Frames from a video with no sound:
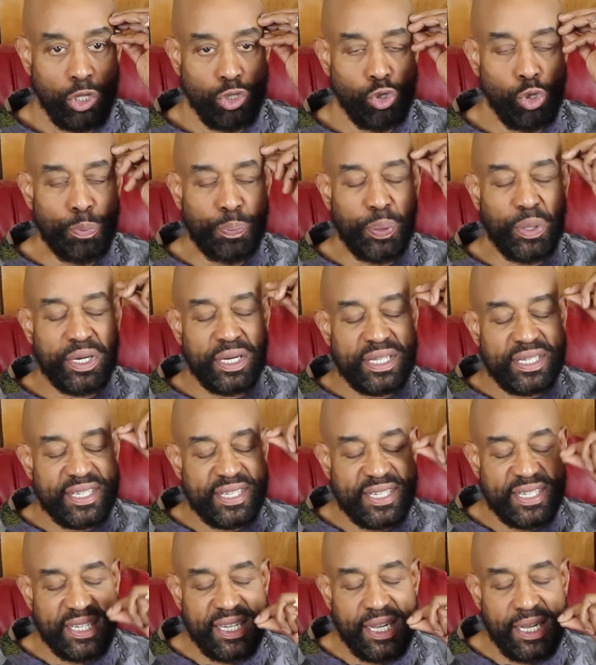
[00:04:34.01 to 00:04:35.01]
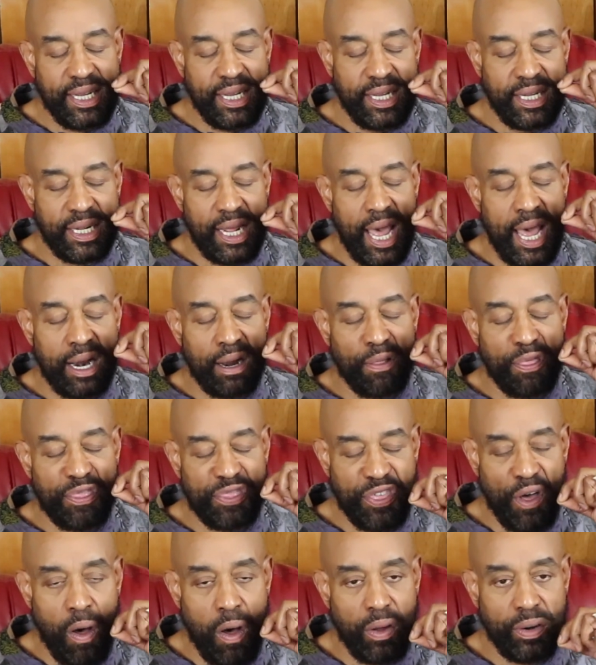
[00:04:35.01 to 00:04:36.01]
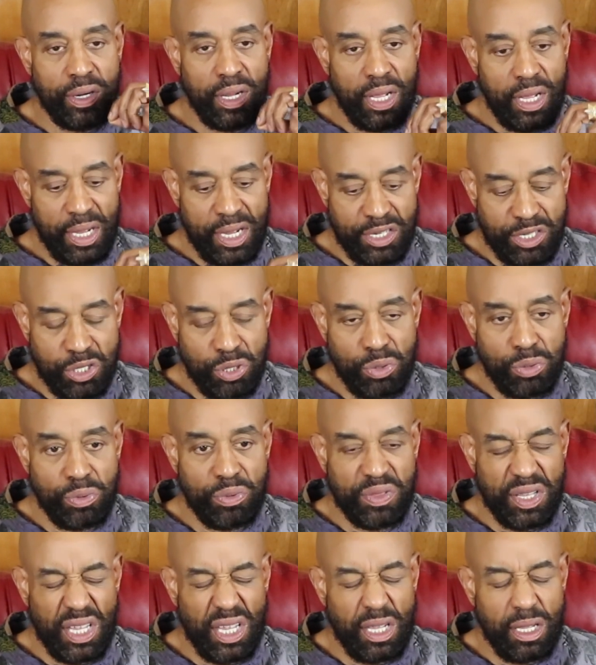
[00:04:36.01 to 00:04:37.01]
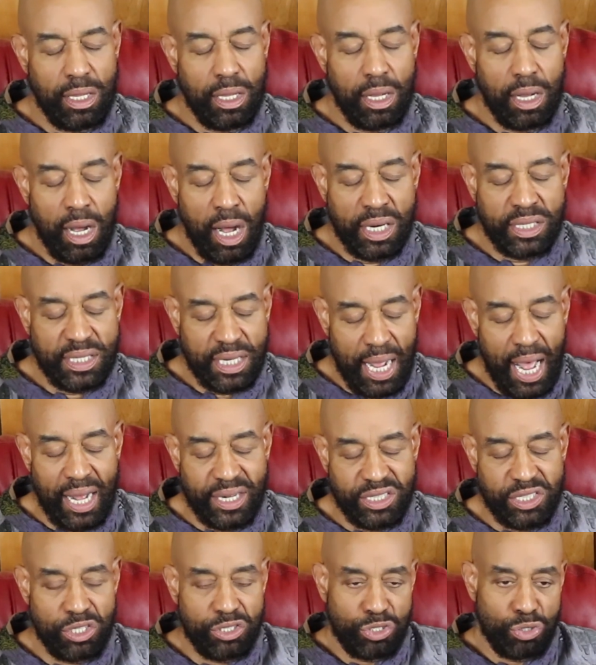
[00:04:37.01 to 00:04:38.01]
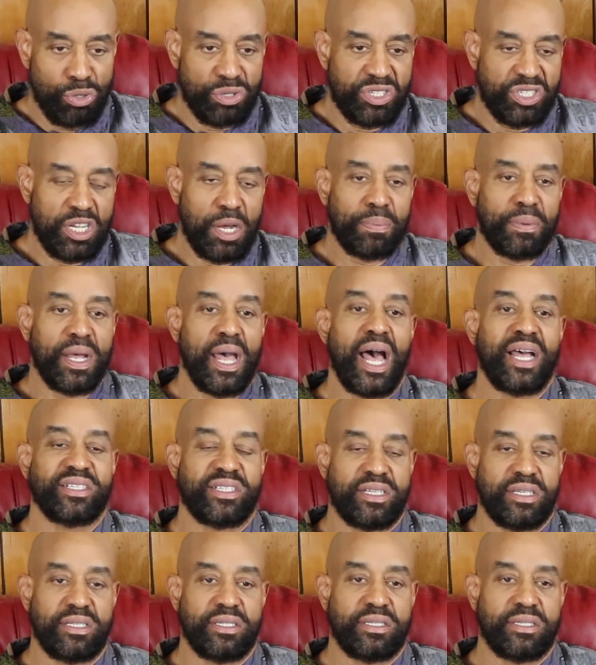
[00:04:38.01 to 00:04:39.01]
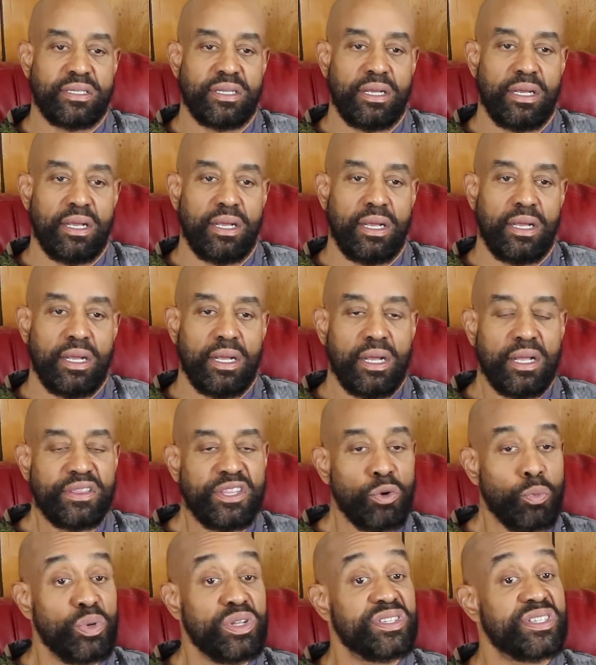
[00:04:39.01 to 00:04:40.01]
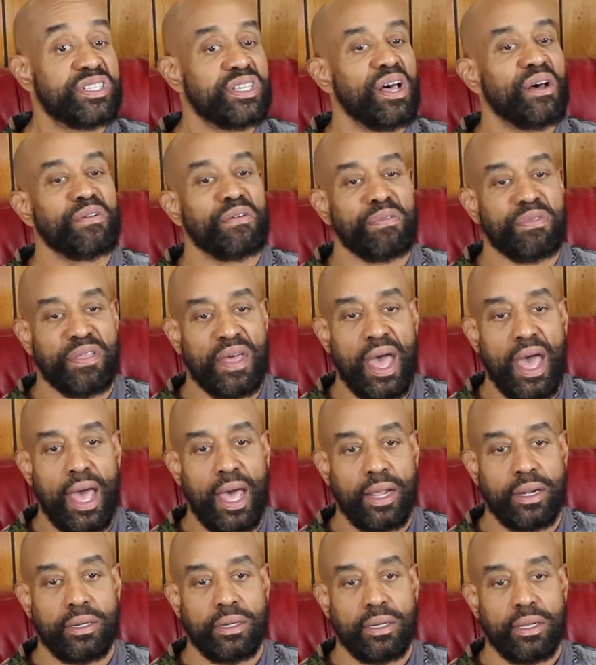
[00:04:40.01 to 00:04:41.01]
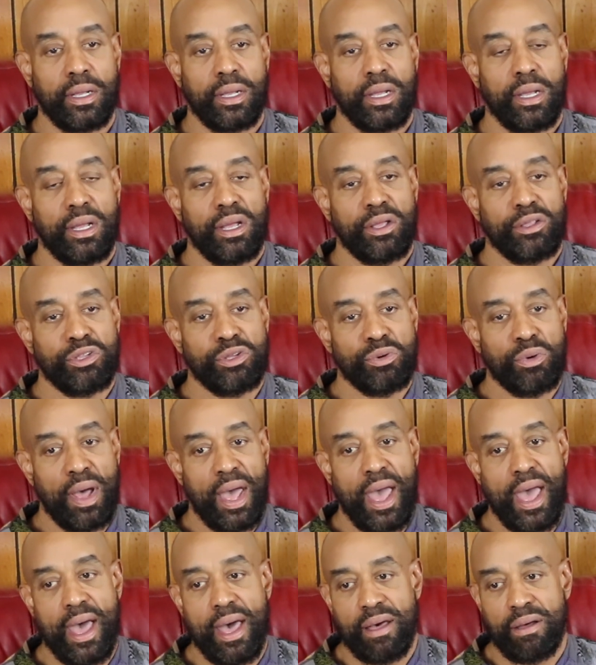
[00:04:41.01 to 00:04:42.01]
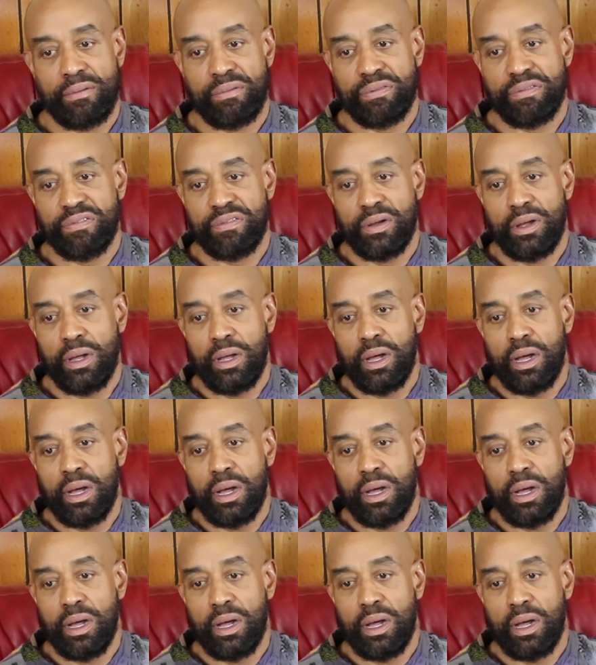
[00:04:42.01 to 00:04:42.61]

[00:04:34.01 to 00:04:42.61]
you put a seed and a thought into the unconscious or subconscious. The result of that, you have